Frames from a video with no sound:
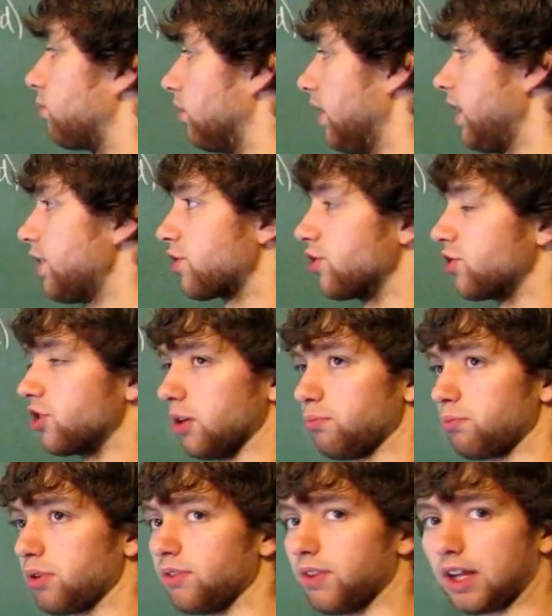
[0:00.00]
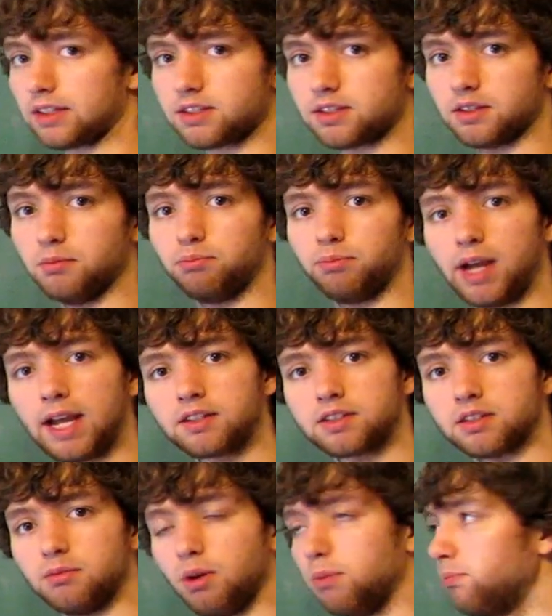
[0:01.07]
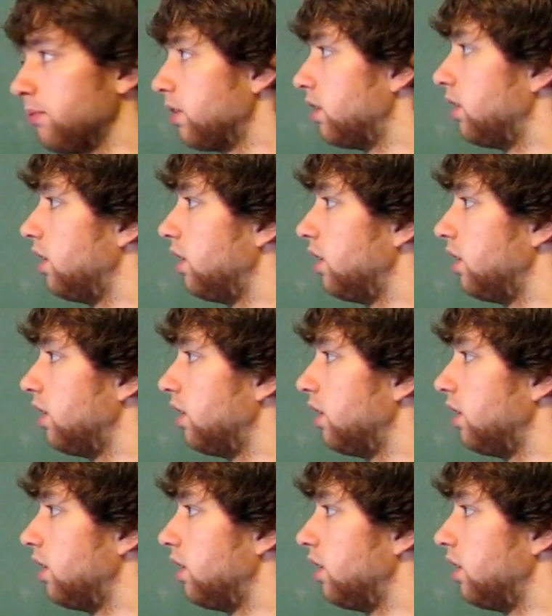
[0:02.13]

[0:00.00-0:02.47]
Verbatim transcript: relationship. That's the maximum.